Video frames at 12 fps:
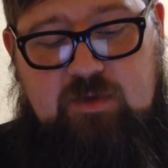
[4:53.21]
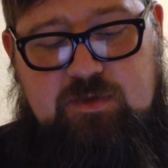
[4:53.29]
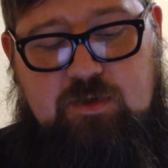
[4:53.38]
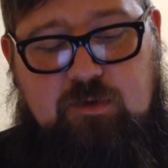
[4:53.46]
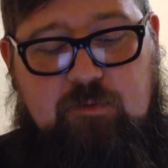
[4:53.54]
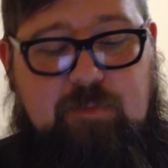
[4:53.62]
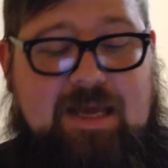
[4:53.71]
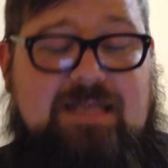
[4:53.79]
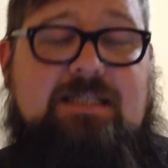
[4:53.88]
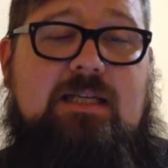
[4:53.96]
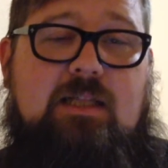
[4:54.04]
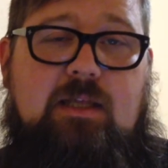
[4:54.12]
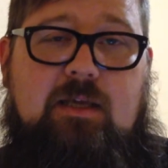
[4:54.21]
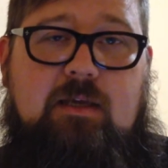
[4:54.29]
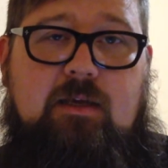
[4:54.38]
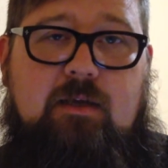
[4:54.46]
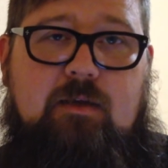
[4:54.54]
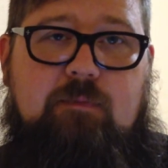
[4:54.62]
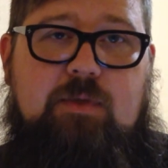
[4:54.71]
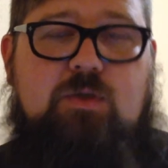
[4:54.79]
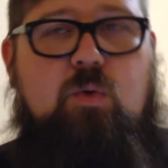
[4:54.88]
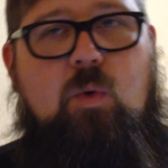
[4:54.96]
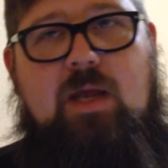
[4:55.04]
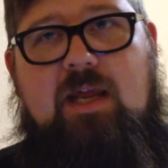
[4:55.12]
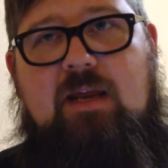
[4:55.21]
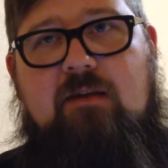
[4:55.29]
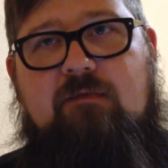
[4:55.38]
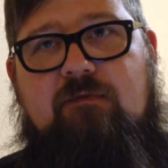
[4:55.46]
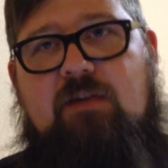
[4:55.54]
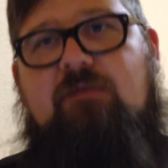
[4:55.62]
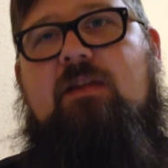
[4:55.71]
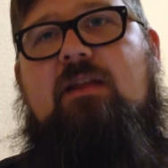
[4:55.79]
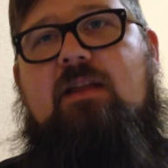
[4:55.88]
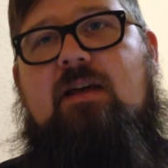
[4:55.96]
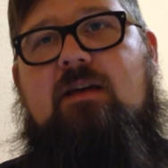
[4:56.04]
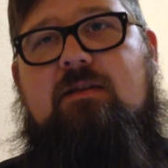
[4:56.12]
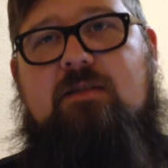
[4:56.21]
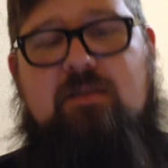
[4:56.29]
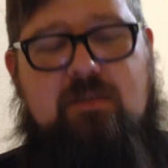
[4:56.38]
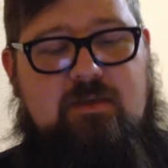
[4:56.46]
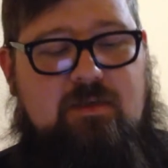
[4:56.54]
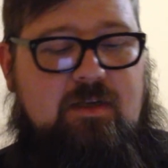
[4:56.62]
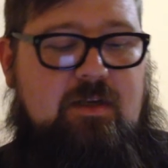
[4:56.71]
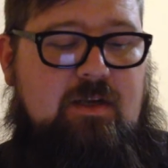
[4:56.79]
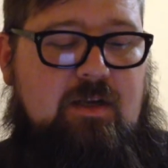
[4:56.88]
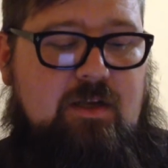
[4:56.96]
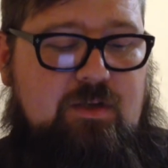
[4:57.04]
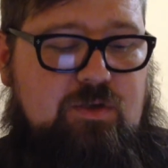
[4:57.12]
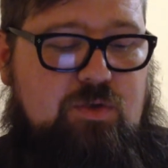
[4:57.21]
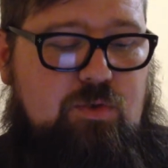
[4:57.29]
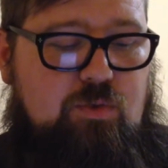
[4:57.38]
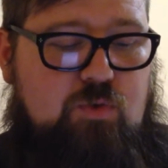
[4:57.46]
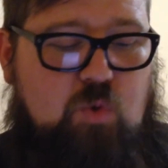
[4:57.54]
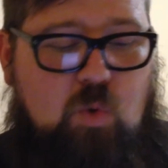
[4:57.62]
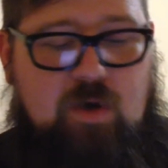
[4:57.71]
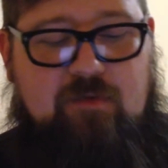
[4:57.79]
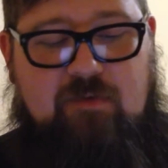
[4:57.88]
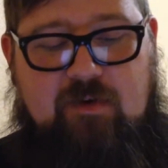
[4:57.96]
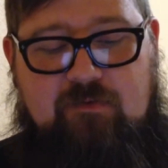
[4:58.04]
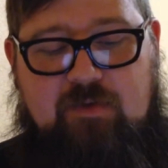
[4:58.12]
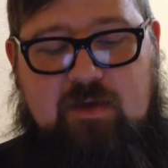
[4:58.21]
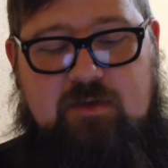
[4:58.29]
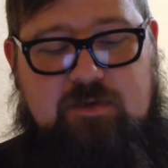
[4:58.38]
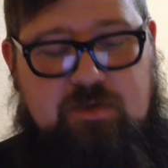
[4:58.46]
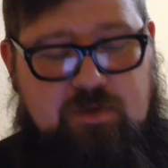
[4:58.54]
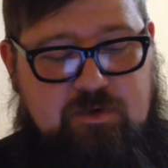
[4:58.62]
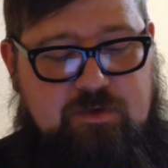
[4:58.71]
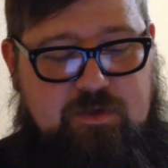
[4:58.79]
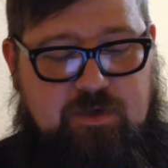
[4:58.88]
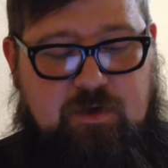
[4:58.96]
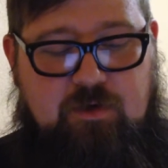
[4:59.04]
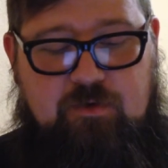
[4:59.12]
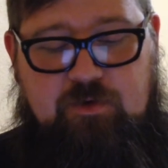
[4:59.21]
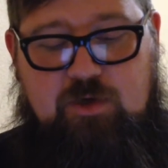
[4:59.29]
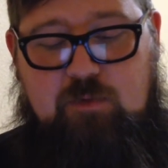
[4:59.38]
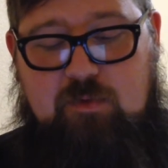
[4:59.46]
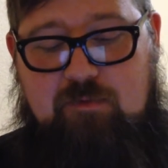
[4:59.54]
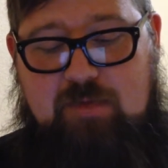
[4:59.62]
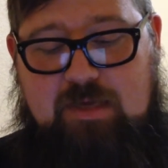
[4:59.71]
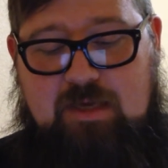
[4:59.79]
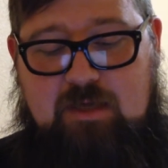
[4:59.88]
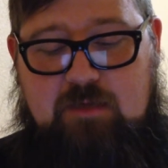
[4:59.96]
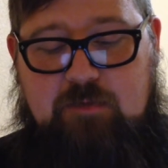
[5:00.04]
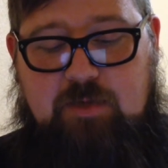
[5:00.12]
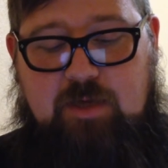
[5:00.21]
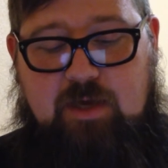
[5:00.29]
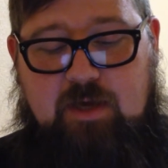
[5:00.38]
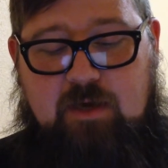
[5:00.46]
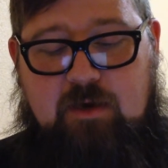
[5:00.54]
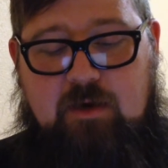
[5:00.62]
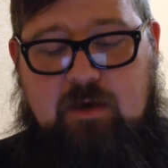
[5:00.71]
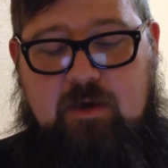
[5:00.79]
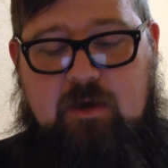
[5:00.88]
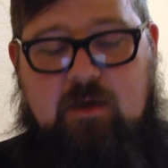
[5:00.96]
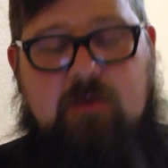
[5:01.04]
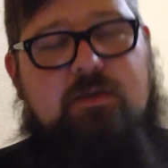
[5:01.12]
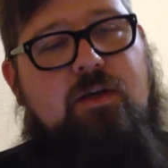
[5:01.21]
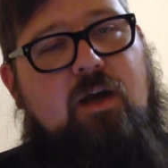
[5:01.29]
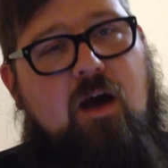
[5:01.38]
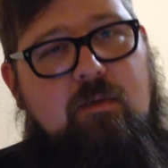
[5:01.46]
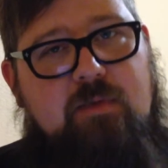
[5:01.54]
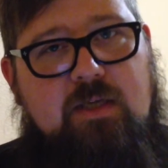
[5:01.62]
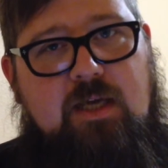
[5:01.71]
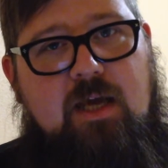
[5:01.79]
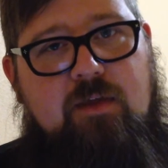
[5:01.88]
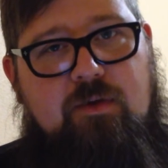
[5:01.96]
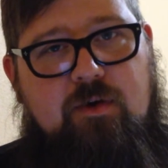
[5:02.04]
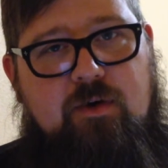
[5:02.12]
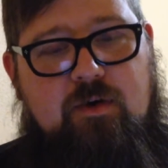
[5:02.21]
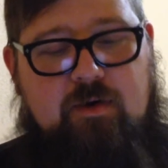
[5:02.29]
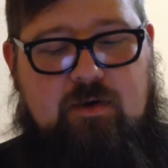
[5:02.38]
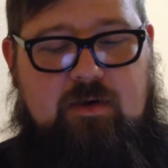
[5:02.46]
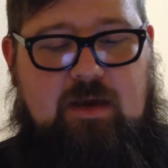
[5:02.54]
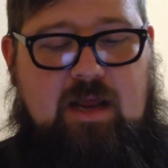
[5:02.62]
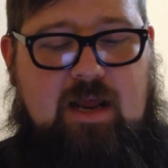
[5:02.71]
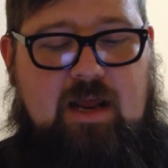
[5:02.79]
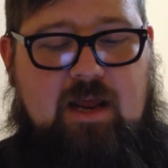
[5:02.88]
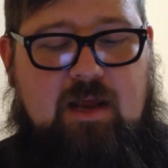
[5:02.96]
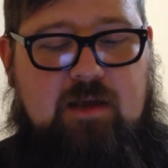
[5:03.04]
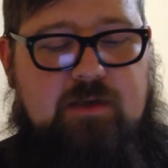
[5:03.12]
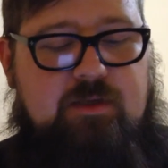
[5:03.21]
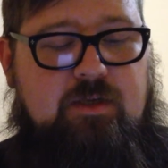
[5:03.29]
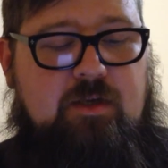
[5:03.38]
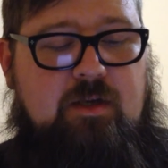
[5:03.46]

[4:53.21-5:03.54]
So basically, between 50,000 to 25,000 years ago, human beings began to come together and